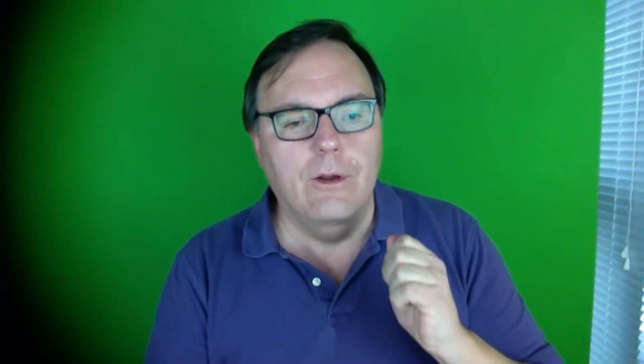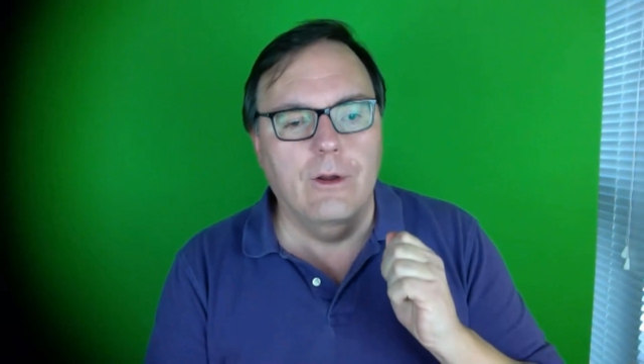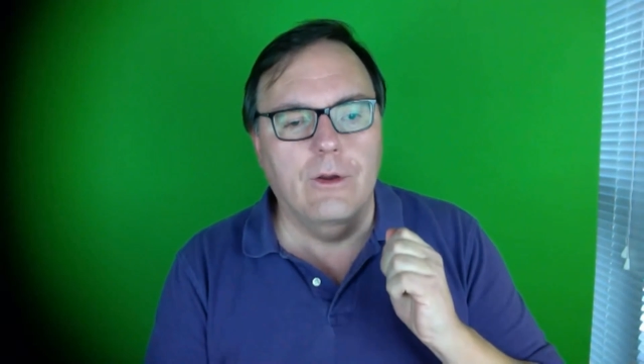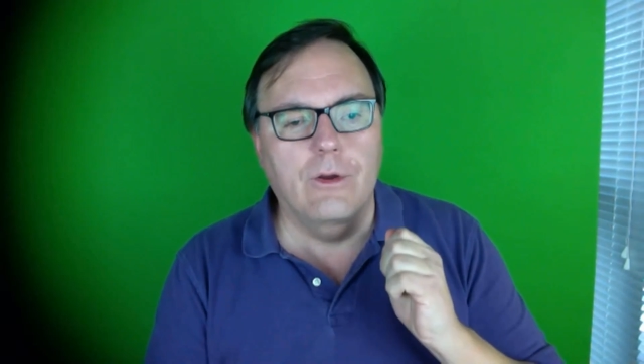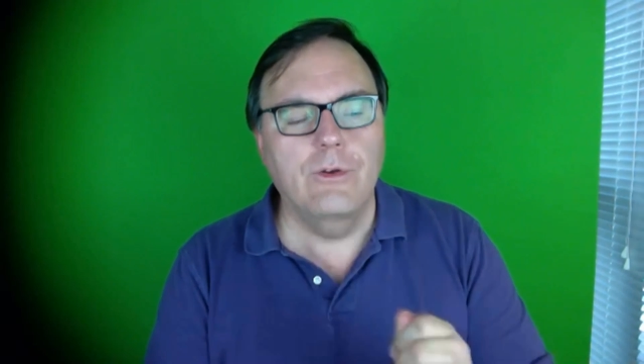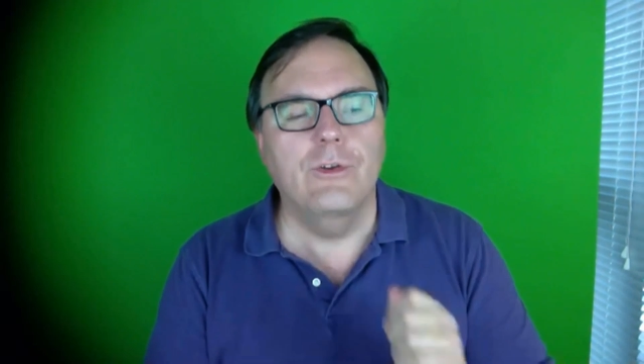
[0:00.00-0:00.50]

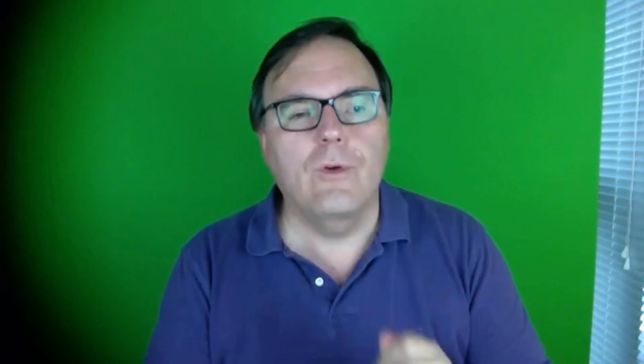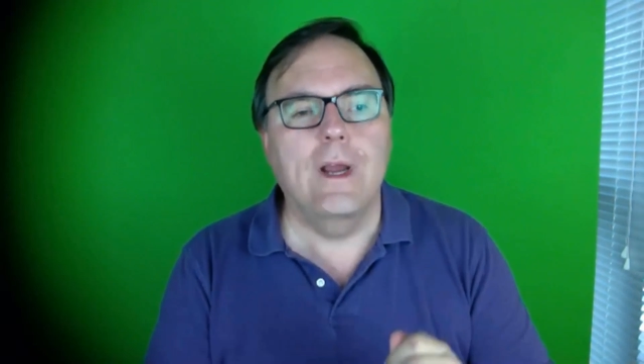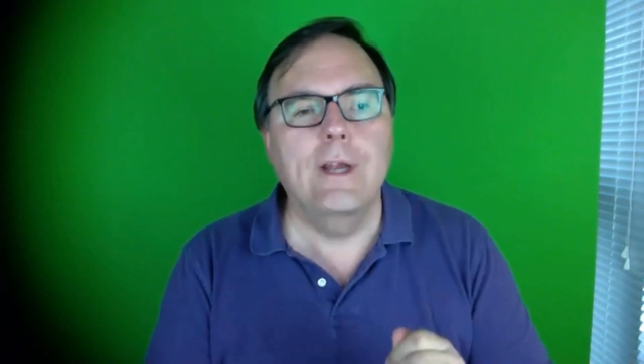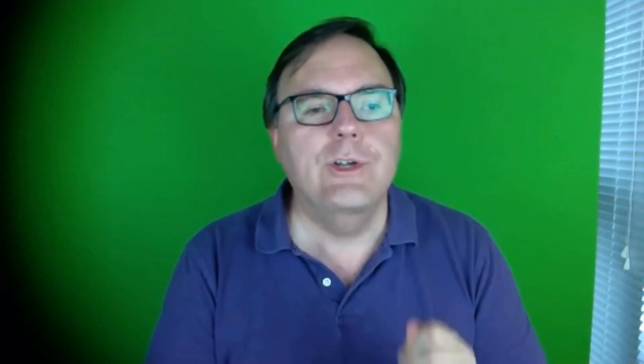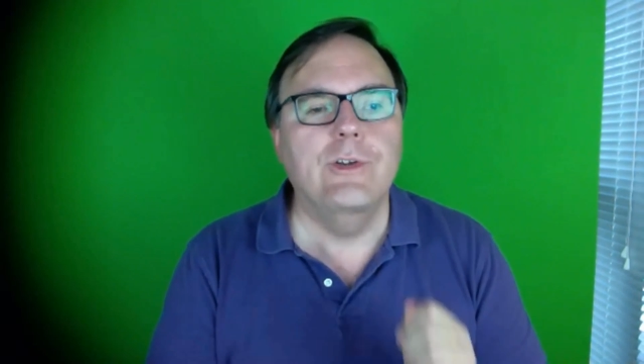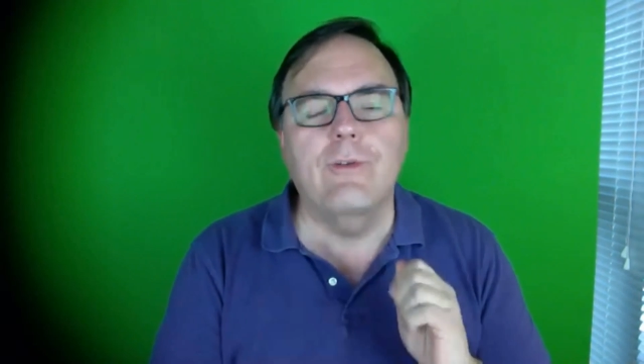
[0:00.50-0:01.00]
Goodness
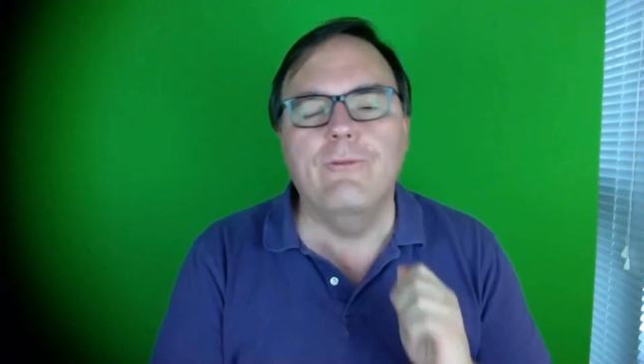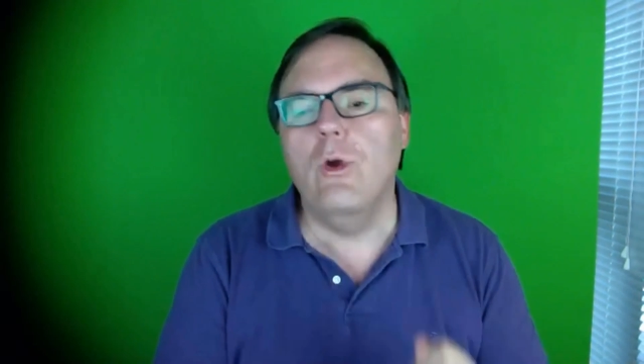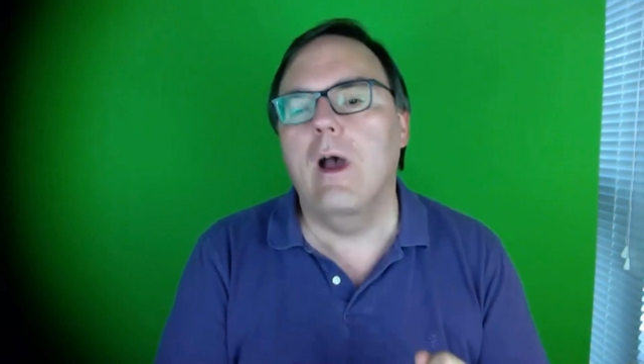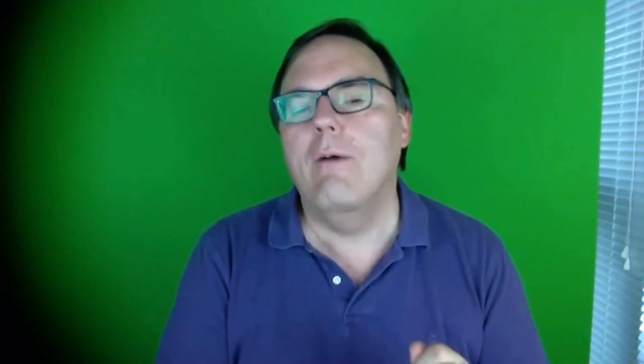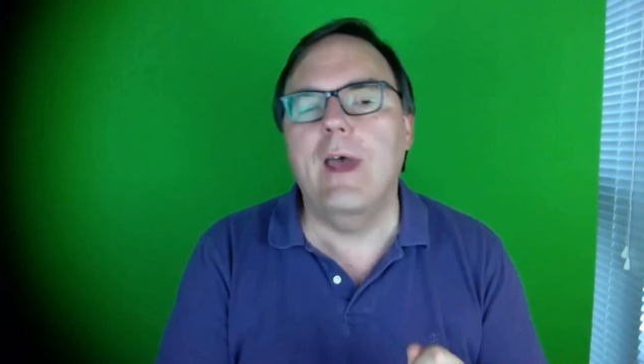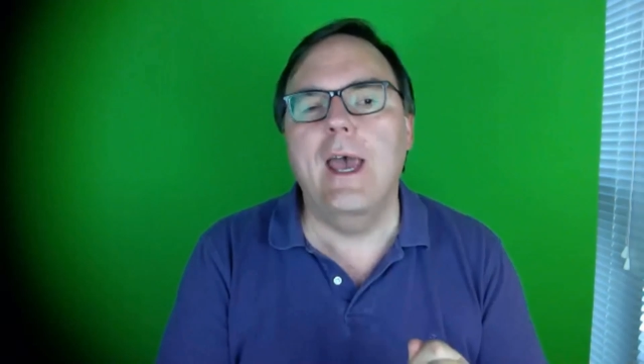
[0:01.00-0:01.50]
gracious, if you
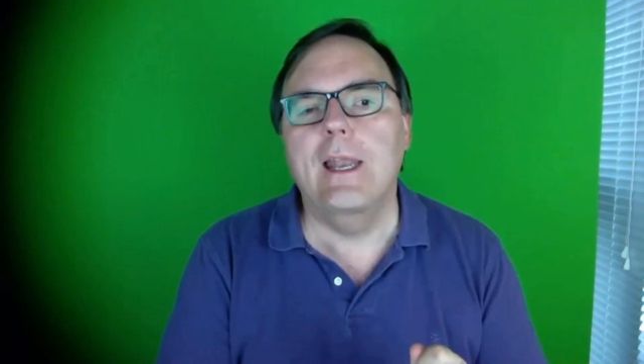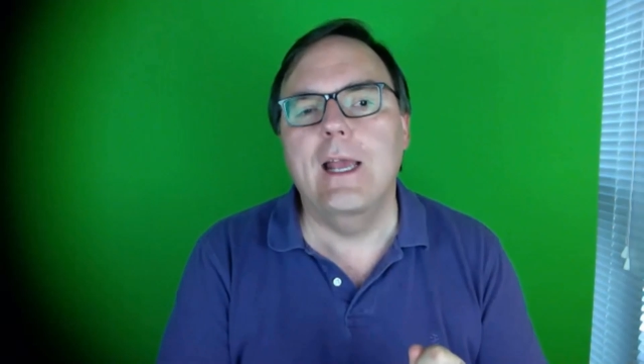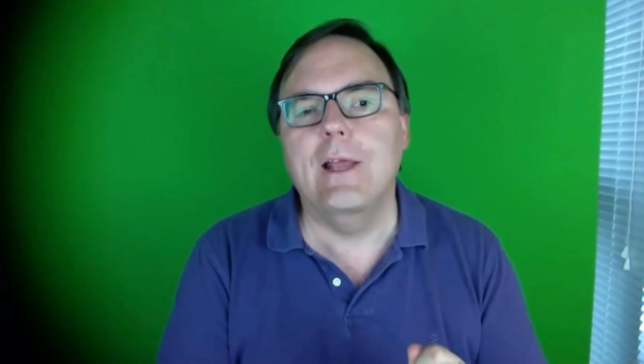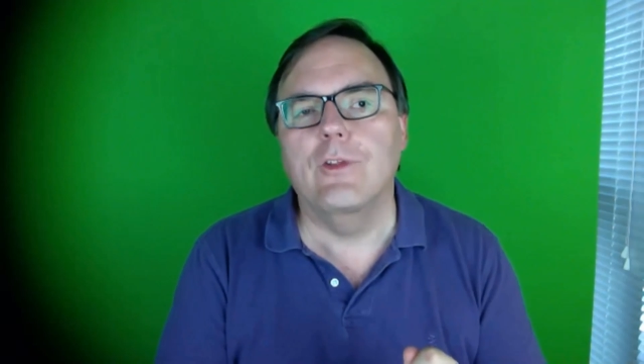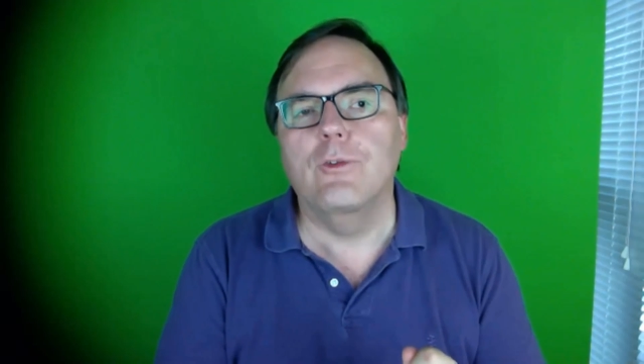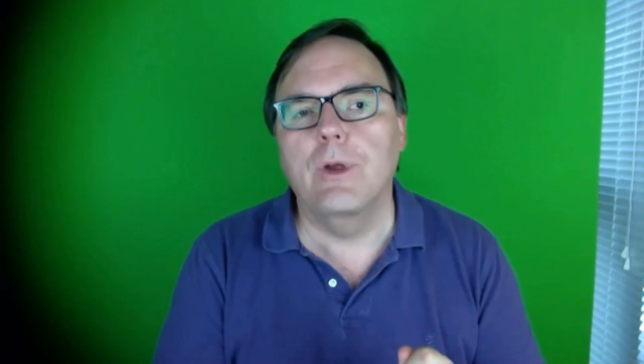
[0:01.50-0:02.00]
have a headache
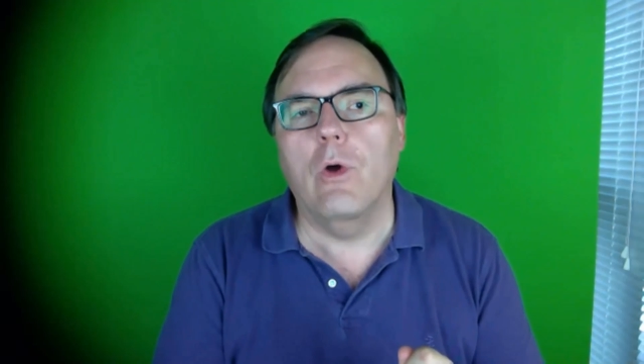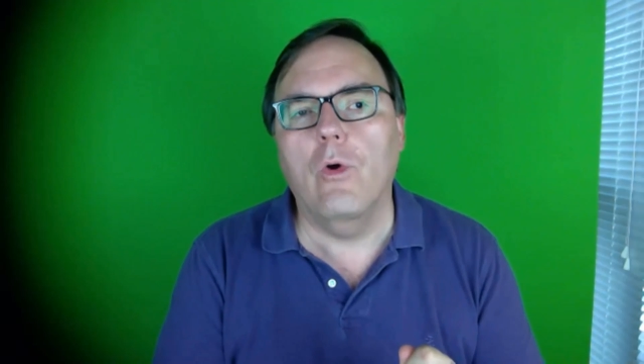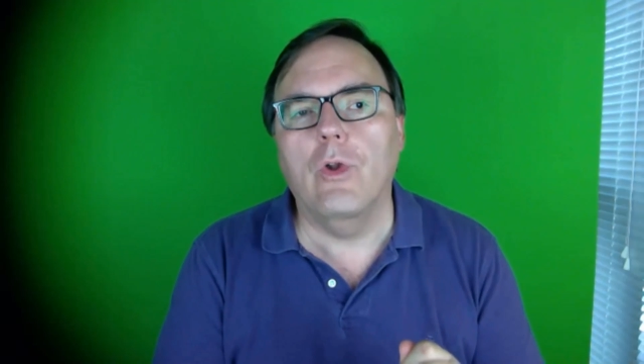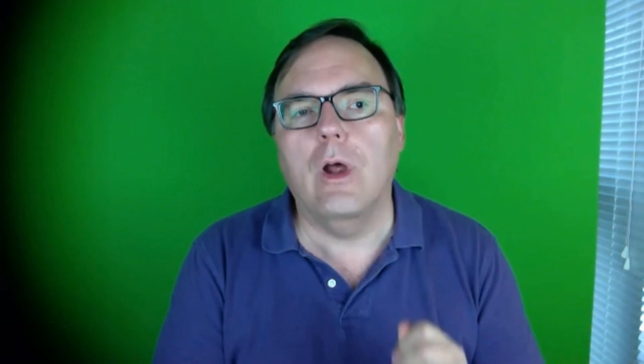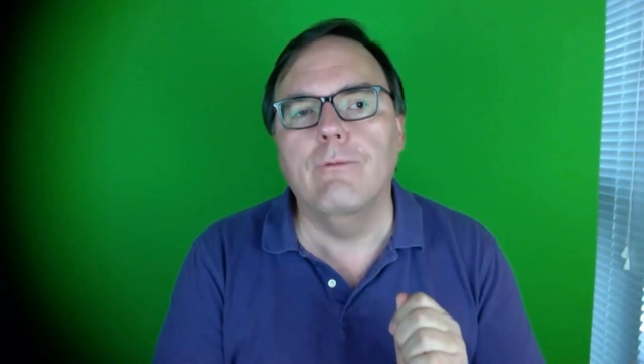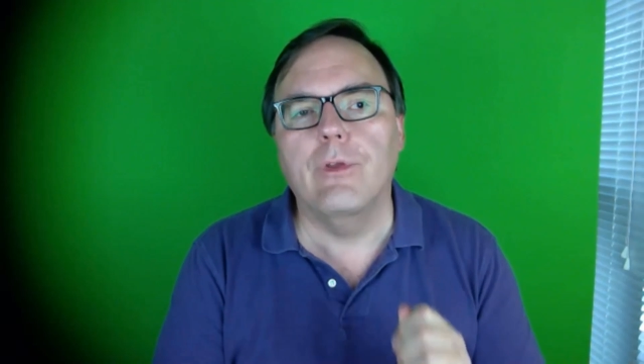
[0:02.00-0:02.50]
that's been going
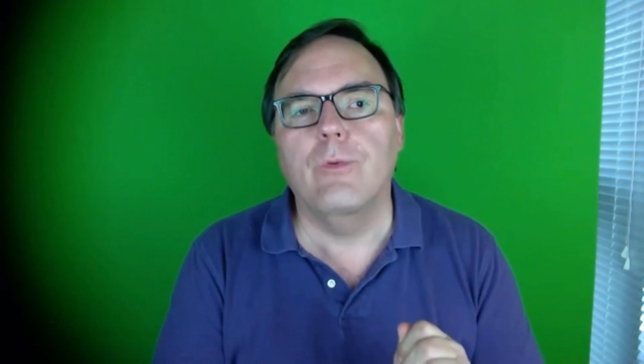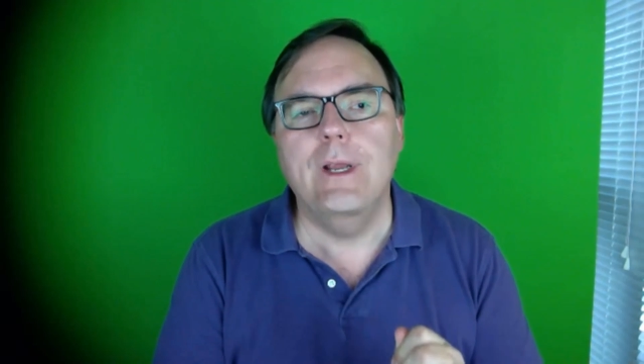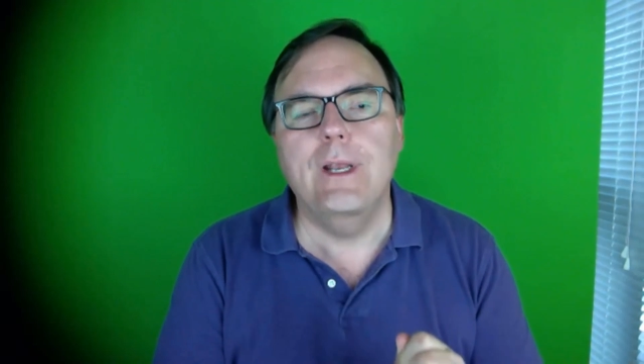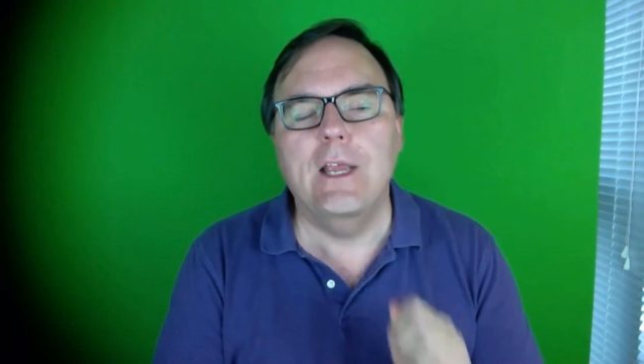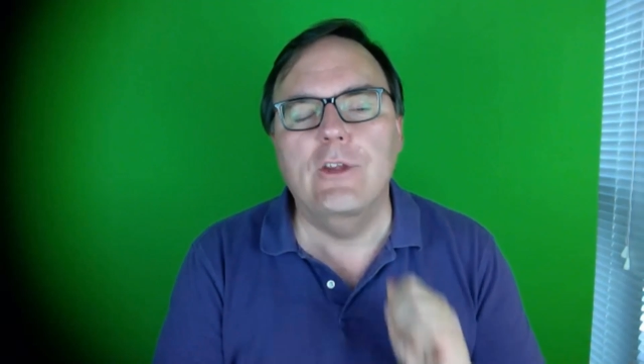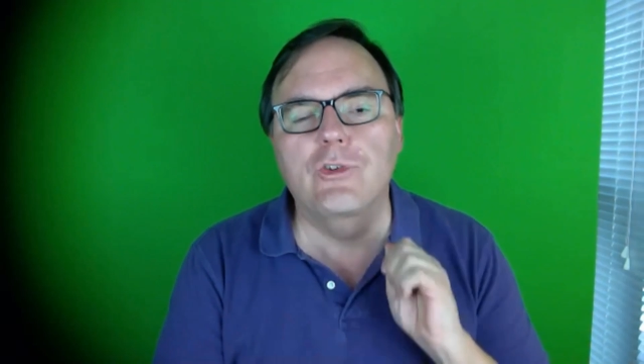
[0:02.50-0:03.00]
on for 3
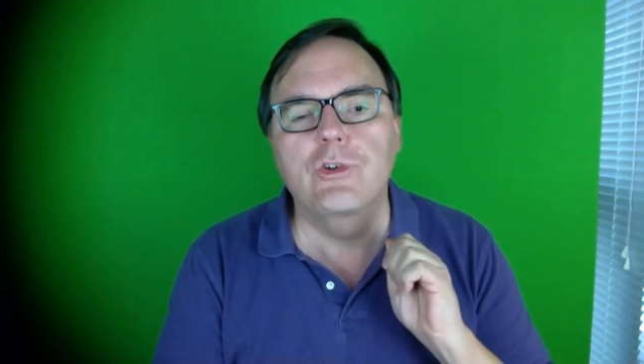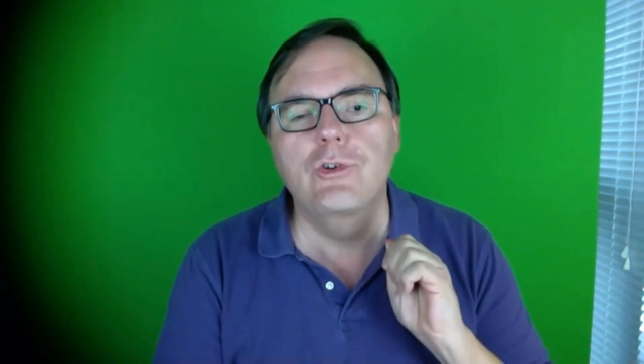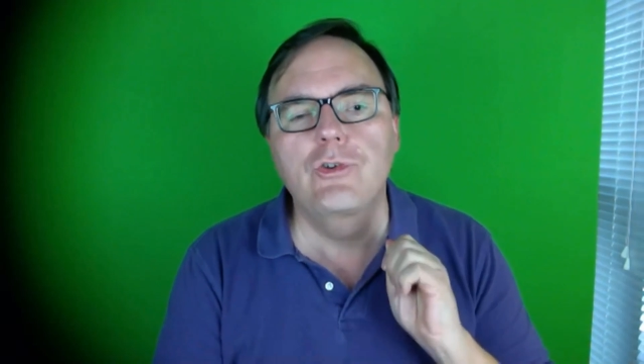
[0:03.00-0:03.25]
days,